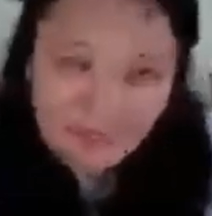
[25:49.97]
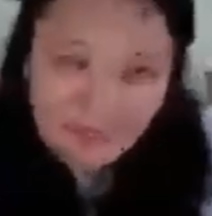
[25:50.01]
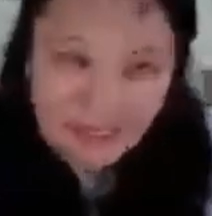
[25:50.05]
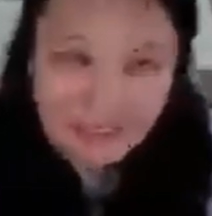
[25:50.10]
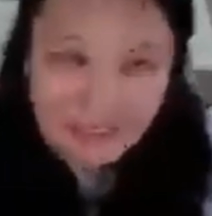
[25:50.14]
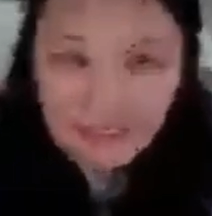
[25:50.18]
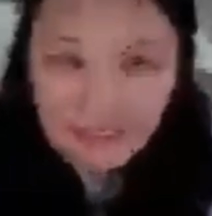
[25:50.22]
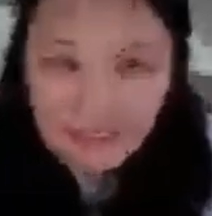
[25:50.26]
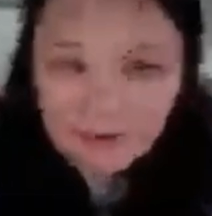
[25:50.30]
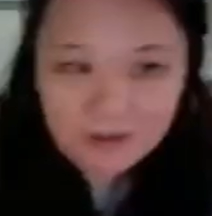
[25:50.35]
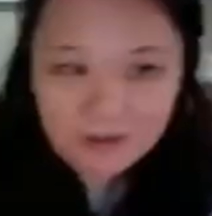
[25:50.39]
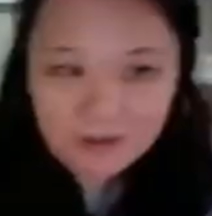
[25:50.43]

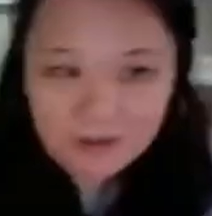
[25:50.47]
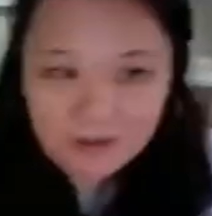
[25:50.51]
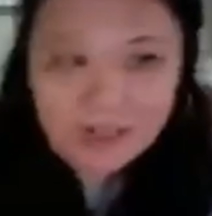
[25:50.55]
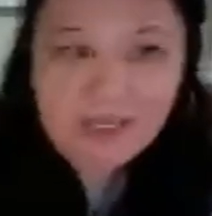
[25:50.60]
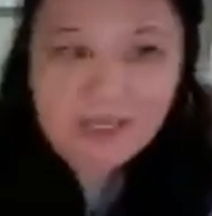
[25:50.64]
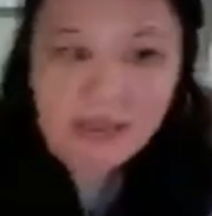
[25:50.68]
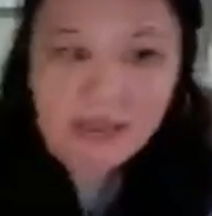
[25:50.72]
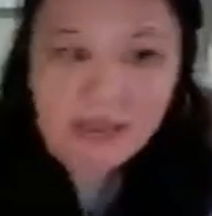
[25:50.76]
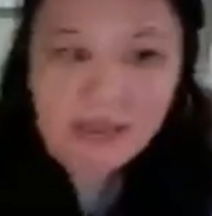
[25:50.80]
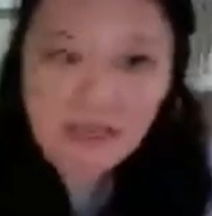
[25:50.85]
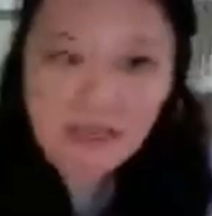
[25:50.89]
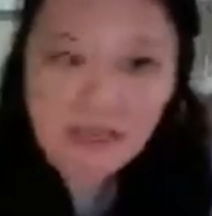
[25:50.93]
sometimes they
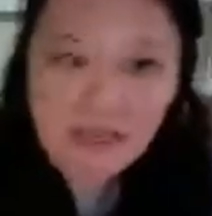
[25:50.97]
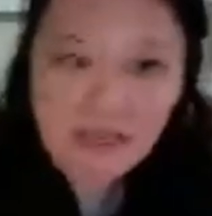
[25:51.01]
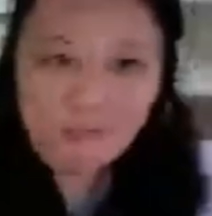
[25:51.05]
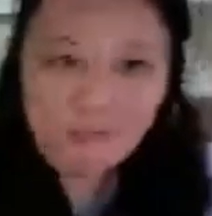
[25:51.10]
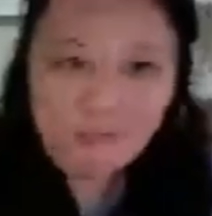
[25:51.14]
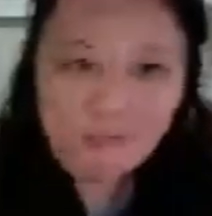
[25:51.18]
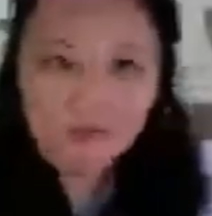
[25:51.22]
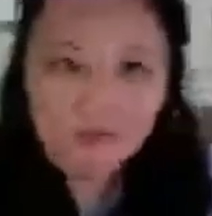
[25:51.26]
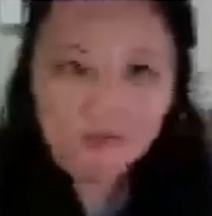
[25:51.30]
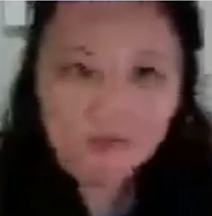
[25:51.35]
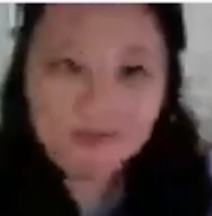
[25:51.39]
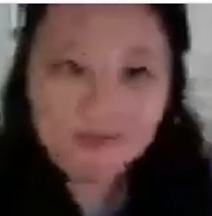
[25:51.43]
get
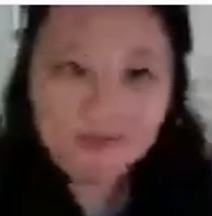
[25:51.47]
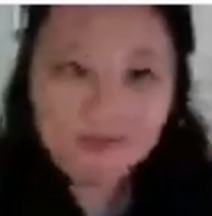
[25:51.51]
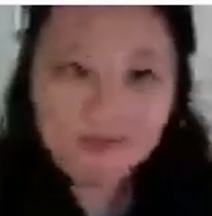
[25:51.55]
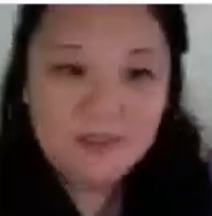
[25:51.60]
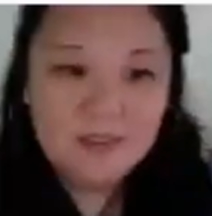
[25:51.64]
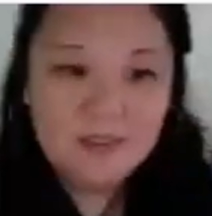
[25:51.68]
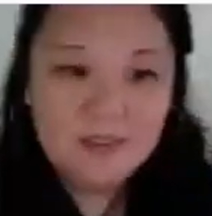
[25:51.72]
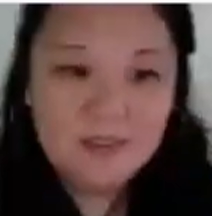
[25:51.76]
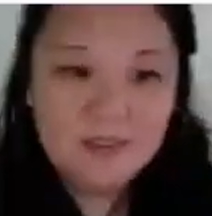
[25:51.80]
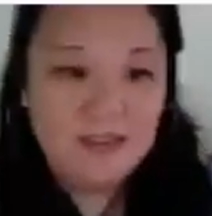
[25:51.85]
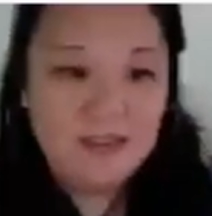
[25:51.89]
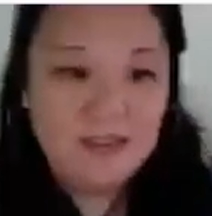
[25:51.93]
CPE or
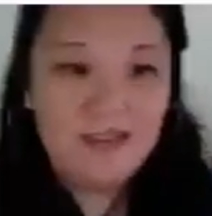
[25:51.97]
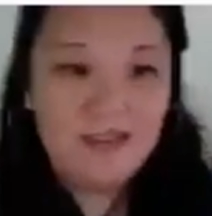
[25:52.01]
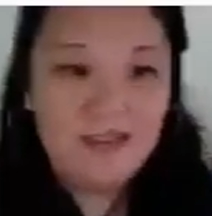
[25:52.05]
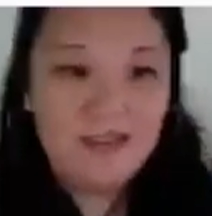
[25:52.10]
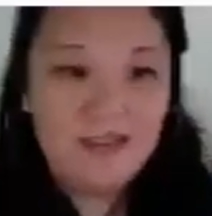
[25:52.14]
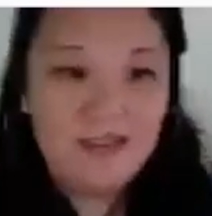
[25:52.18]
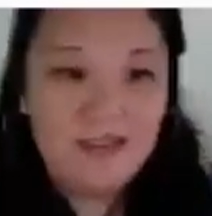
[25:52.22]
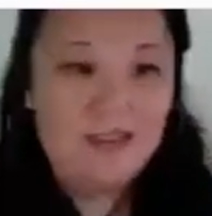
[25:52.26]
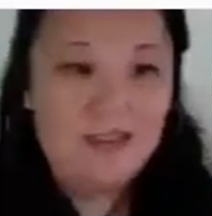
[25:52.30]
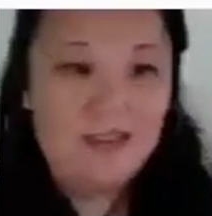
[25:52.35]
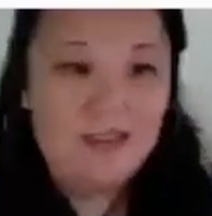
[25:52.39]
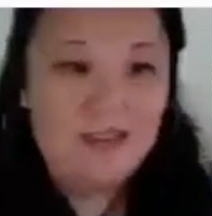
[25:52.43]

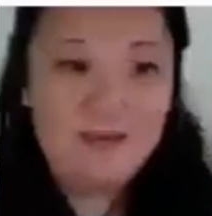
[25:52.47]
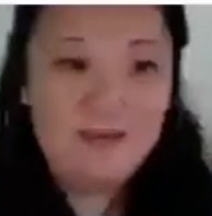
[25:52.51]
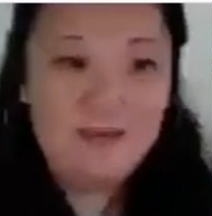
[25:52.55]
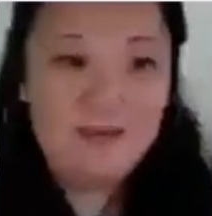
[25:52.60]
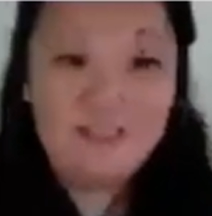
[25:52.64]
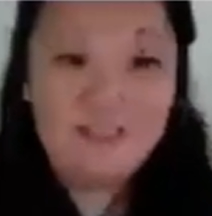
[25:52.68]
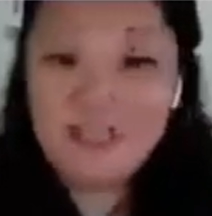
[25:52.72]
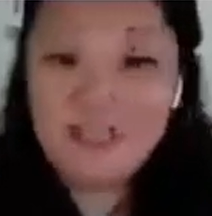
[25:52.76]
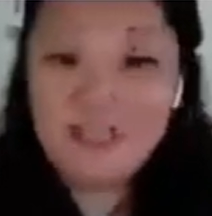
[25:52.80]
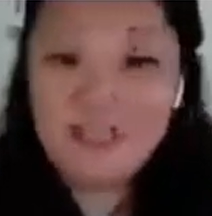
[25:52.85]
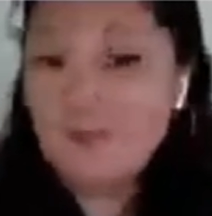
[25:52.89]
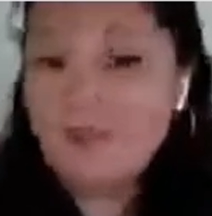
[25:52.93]
CAE
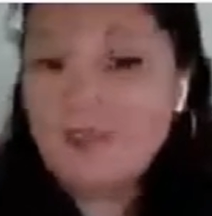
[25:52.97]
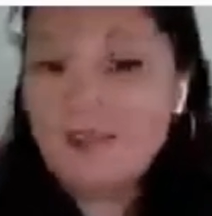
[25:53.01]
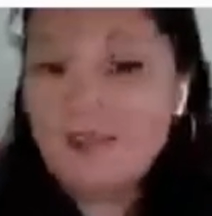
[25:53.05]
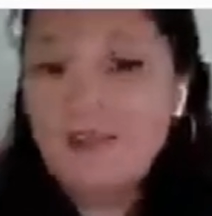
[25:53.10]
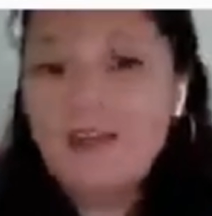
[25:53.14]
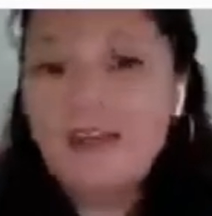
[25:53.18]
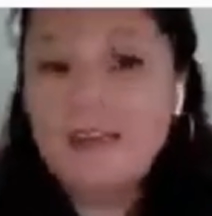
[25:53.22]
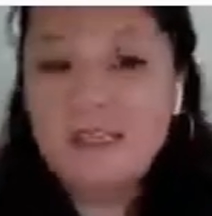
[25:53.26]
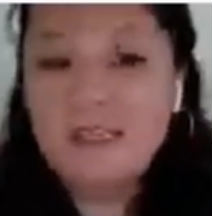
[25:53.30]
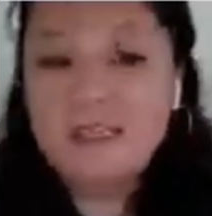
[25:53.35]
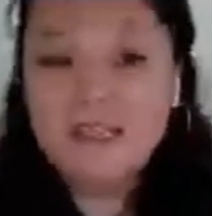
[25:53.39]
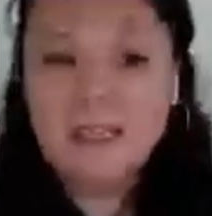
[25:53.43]
books,
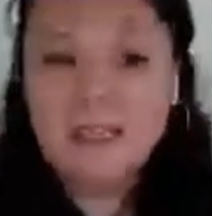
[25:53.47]
and